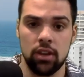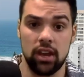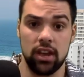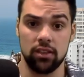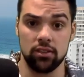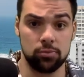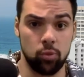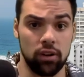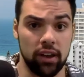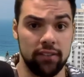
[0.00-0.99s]
In the
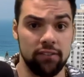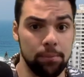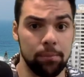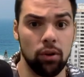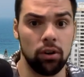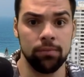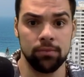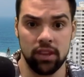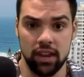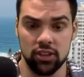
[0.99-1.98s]
sport like football,
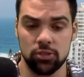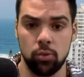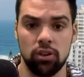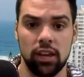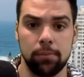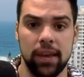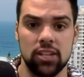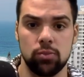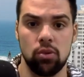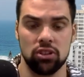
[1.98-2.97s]
in a sport like
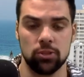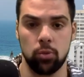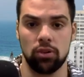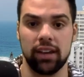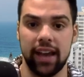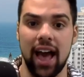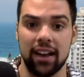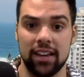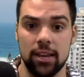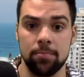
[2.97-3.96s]
baseball, in a sport like
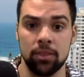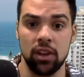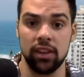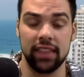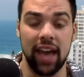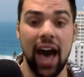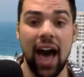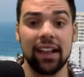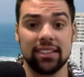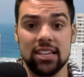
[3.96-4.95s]
hockey, the
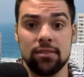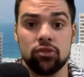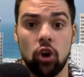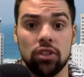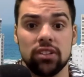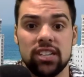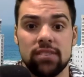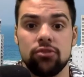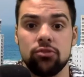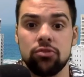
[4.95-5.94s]
hot teams are the
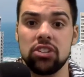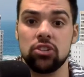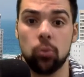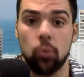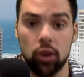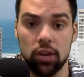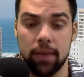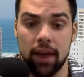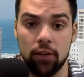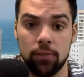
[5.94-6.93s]
teams you need to worry
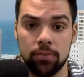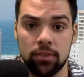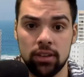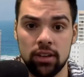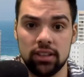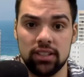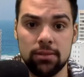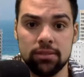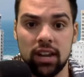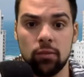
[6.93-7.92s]
about. The
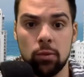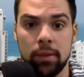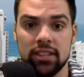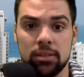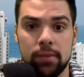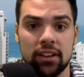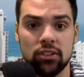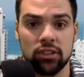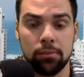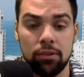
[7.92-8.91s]
teams that have momentum
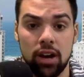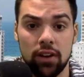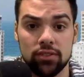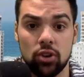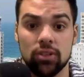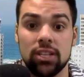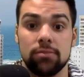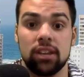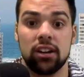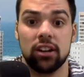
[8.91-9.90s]
entering the playoffs are teams
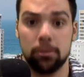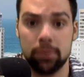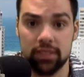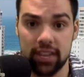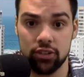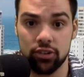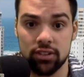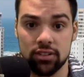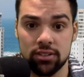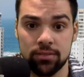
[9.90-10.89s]
that are going to be
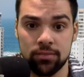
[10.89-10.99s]
dangerous.